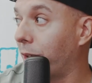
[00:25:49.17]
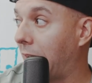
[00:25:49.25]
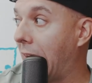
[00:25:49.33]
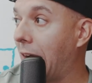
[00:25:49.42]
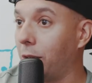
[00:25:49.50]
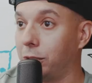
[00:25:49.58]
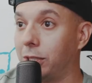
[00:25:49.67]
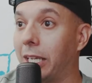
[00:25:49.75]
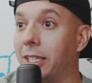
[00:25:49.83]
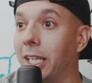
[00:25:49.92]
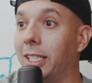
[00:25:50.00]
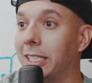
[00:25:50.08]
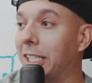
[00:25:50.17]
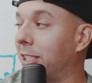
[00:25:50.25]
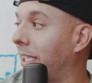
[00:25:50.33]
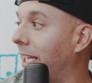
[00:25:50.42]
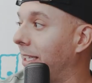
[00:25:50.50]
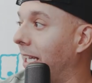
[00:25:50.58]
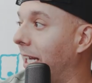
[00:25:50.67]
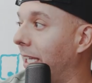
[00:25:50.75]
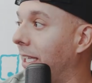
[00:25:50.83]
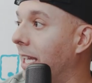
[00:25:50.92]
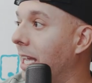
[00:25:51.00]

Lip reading: for the house, like things that should get done.